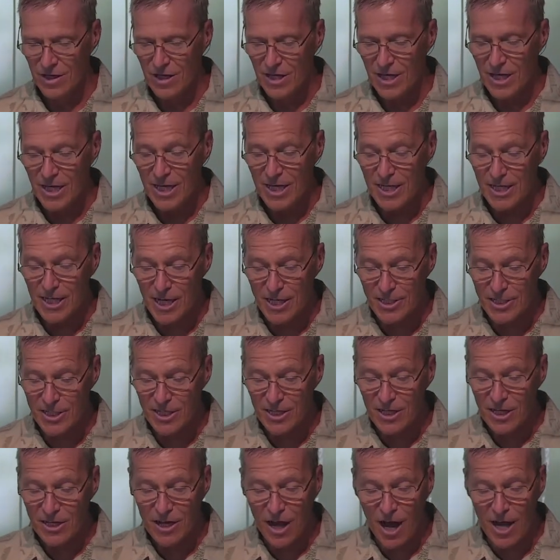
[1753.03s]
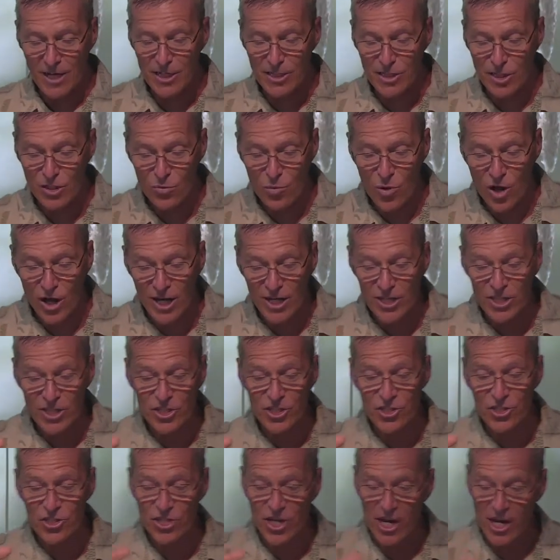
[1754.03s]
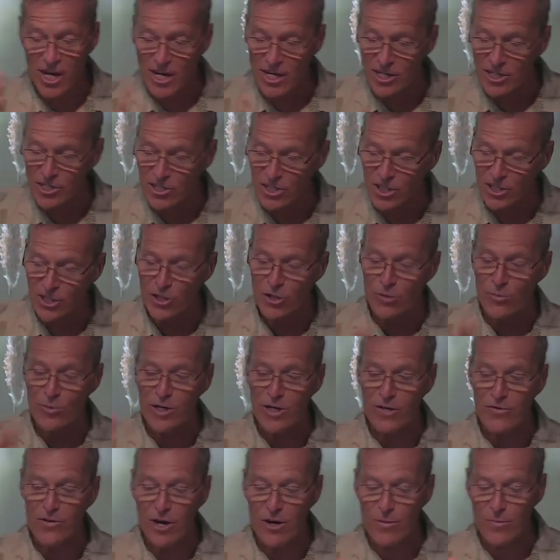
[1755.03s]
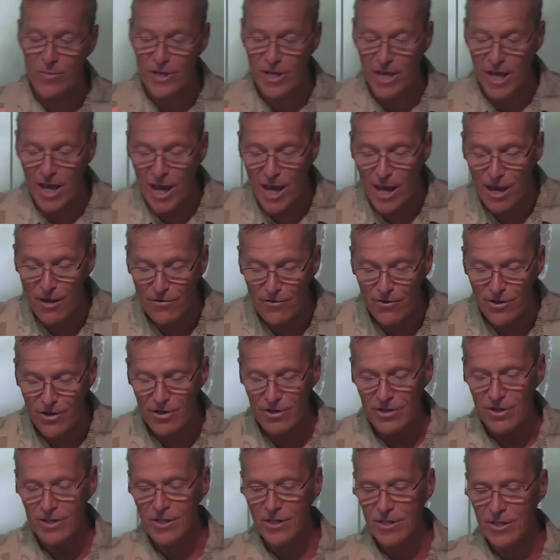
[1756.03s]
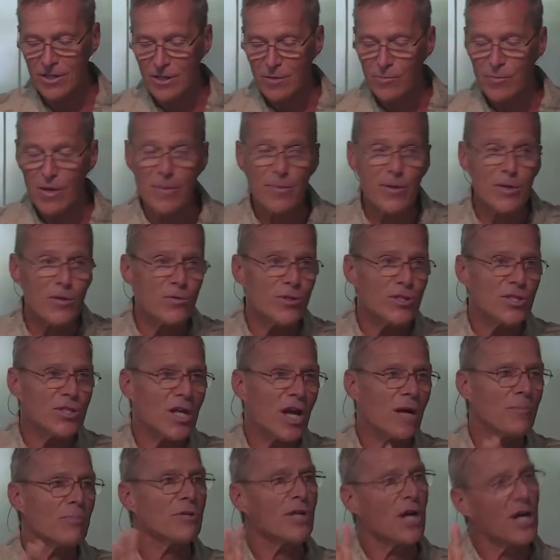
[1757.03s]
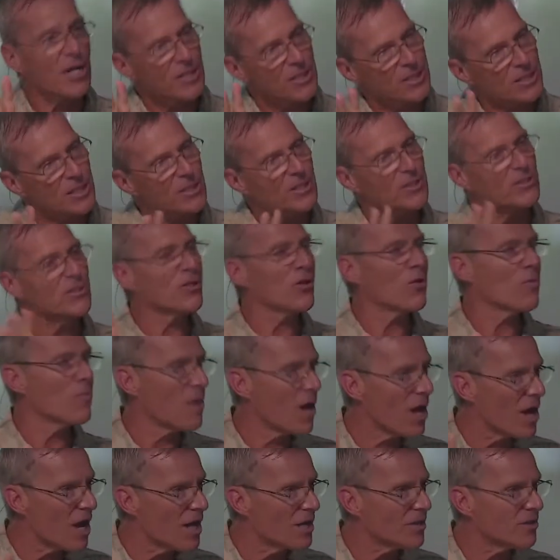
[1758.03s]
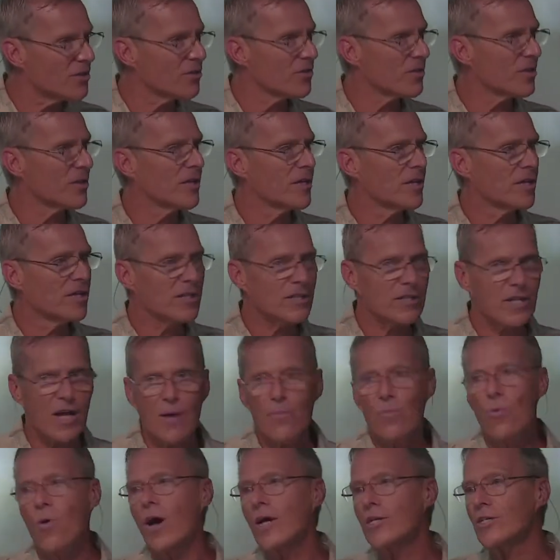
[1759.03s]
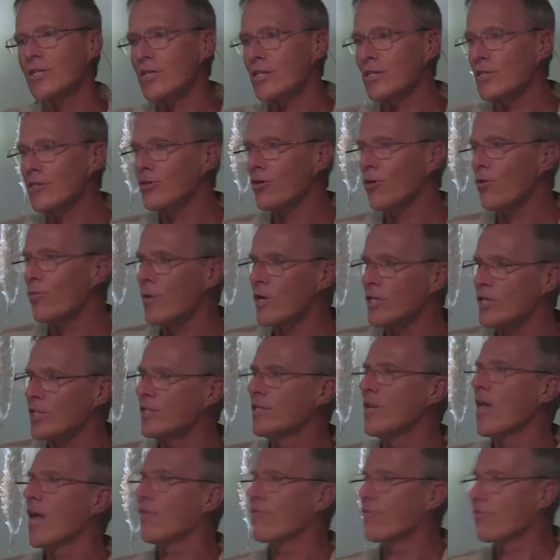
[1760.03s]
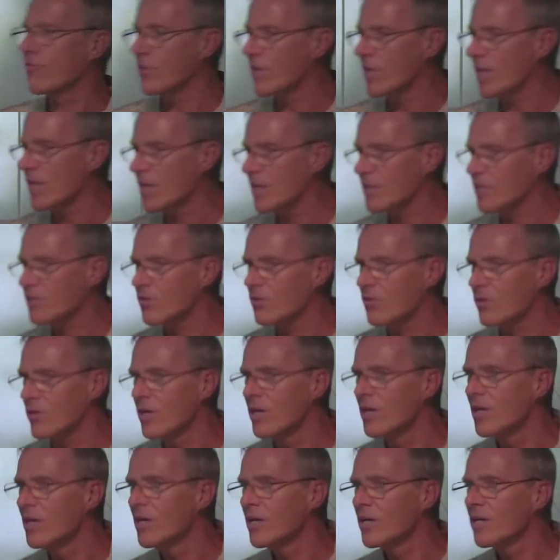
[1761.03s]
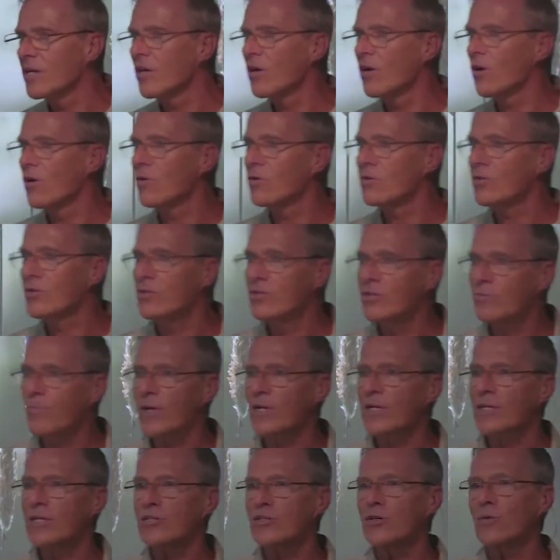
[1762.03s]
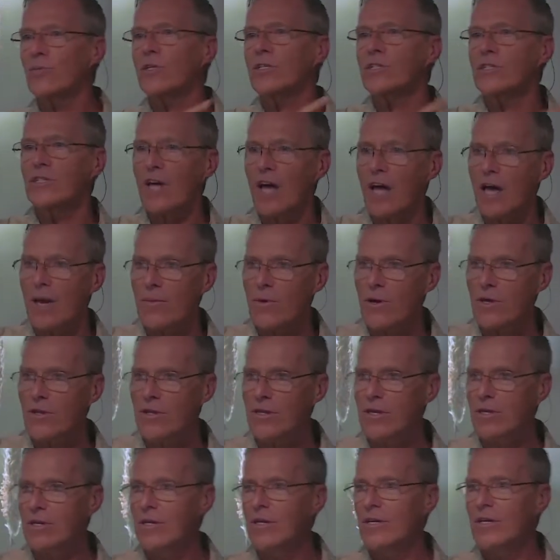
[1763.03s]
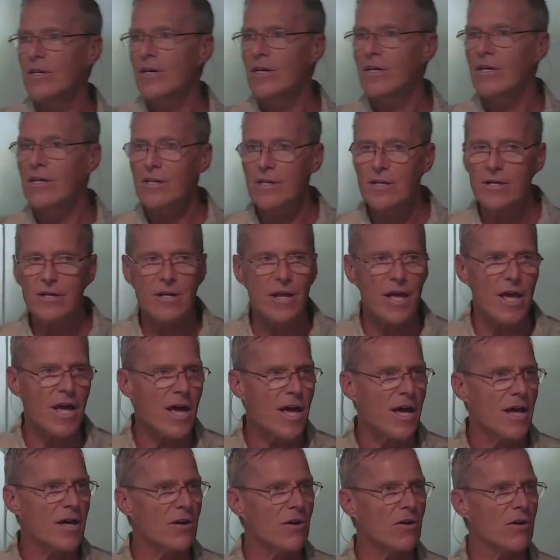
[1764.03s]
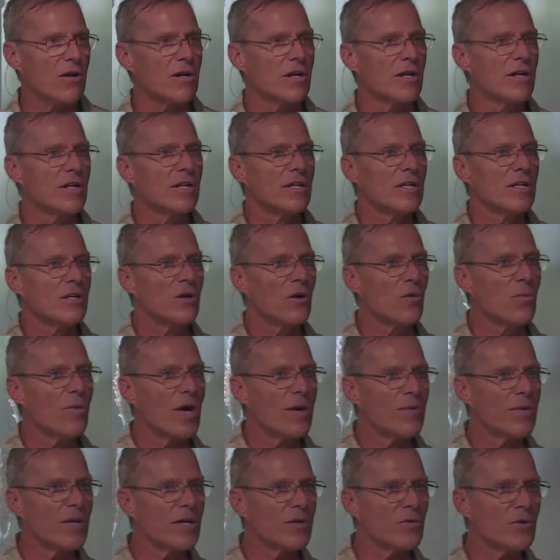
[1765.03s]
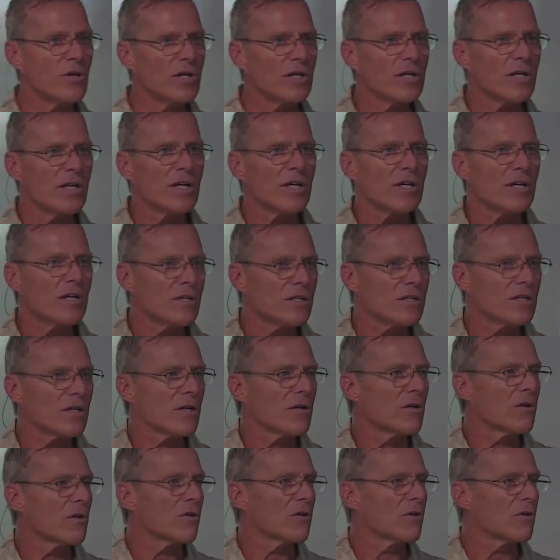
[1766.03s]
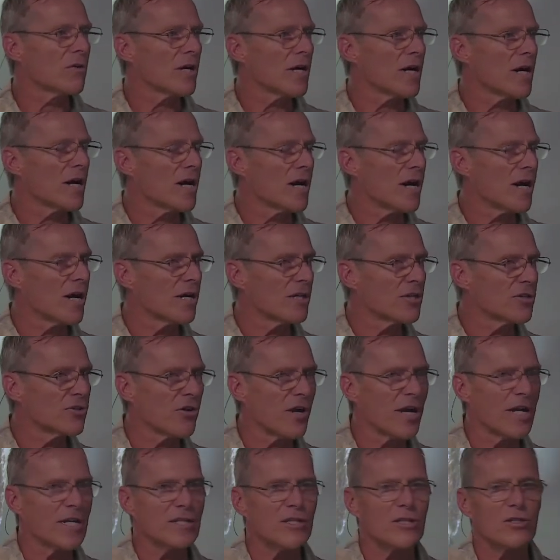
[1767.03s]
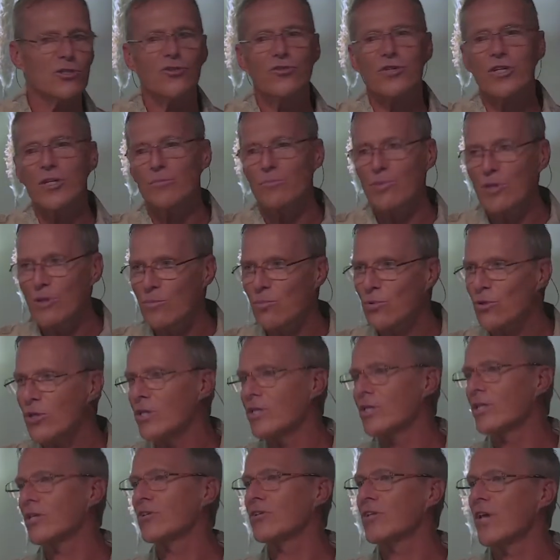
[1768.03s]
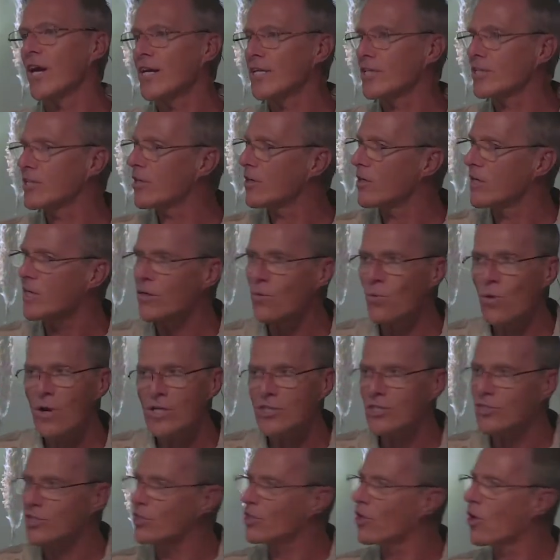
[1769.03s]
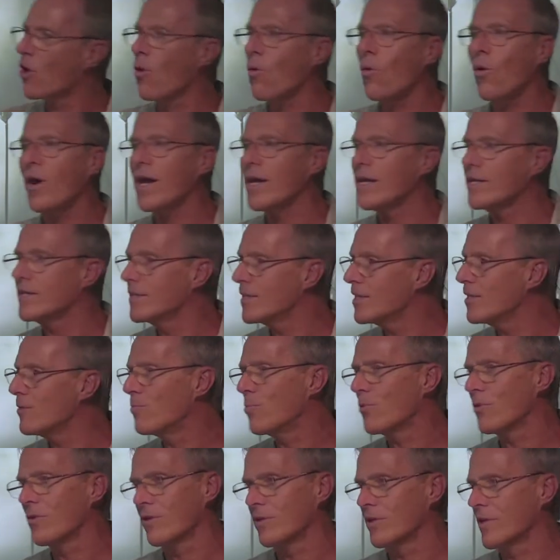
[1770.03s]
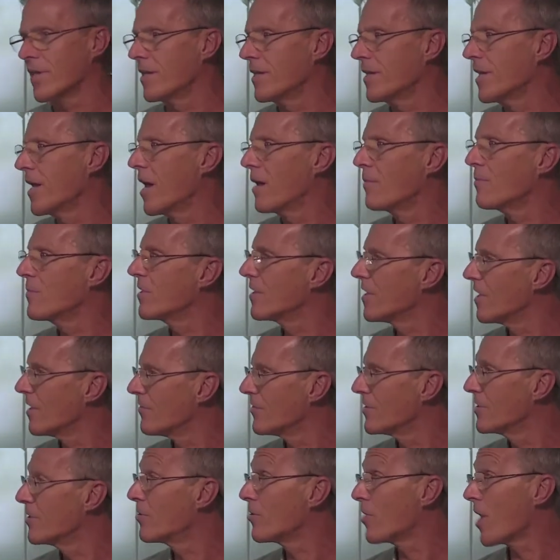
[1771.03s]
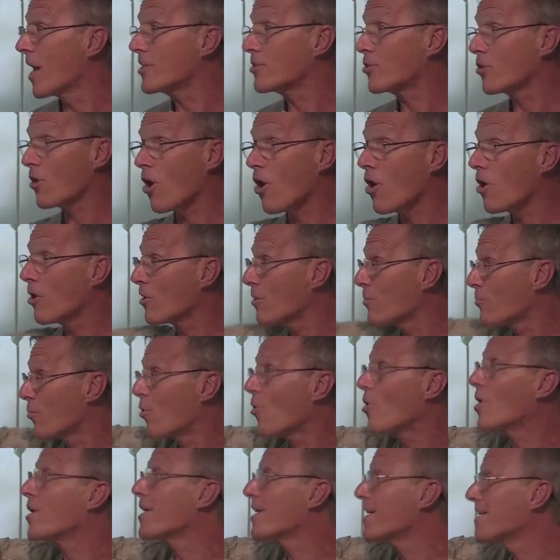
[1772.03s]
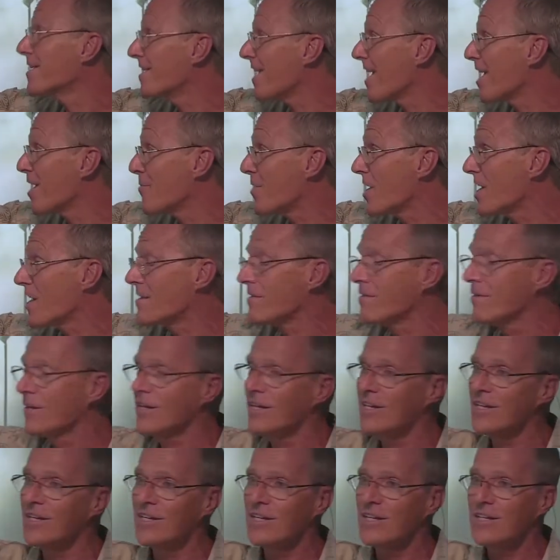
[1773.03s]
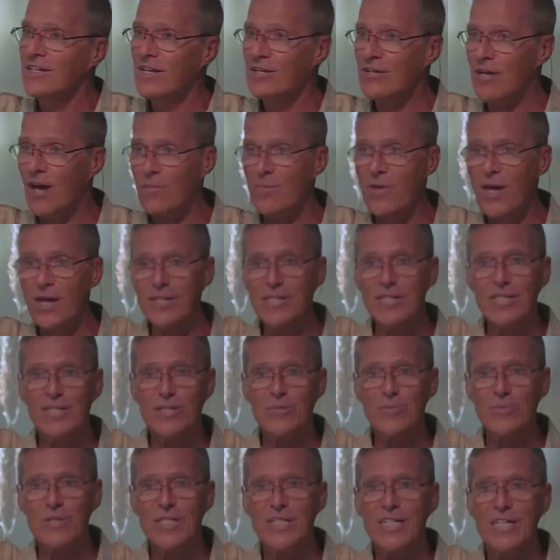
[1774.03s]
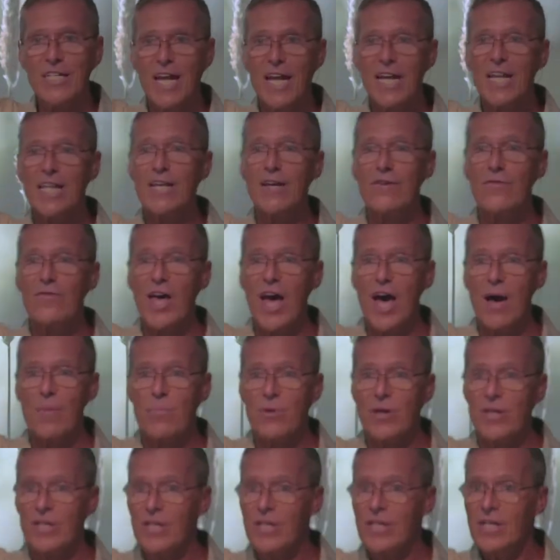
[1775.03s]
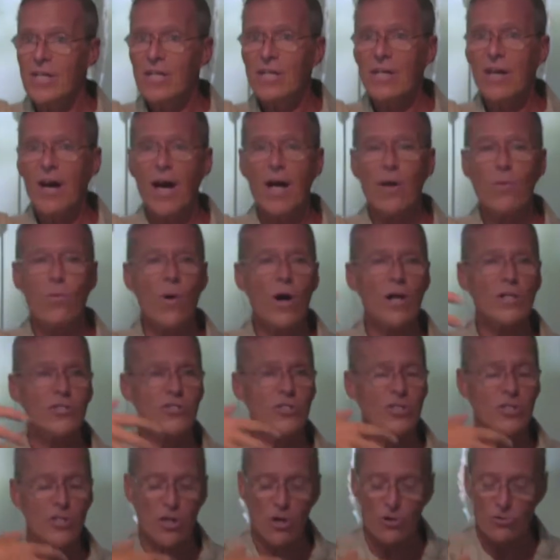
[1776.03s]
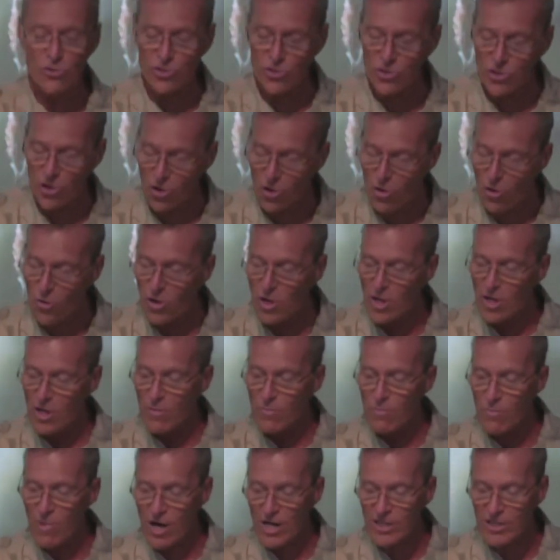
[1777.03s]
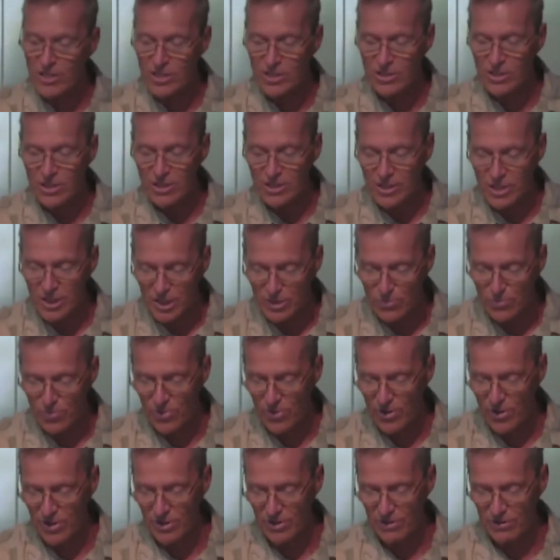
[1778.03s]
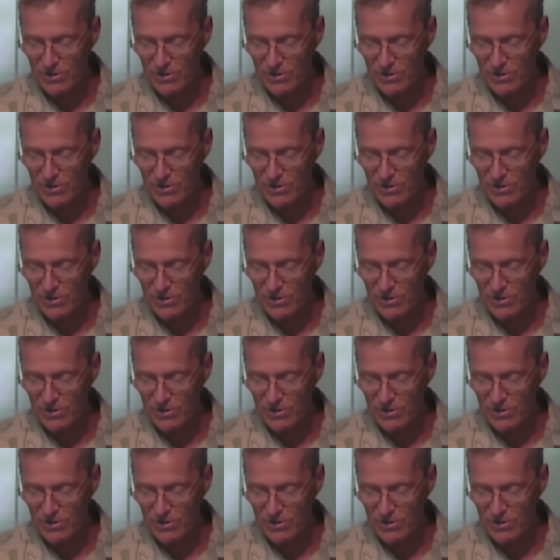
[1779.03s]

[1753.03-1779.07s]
He doesn't, God doesn't want to just change a little bit of our behavior. Maybe we stop cussing so much or stop watching so much Netflix or, you know, spending so much time on the internet or, you know, maybe we're, you know, uh, trying to treat people a little nicer. He wants to go way deeper than that, beloved. That's all important. Amen. I'm not dismissing any of that, but God wants to go so much deeper.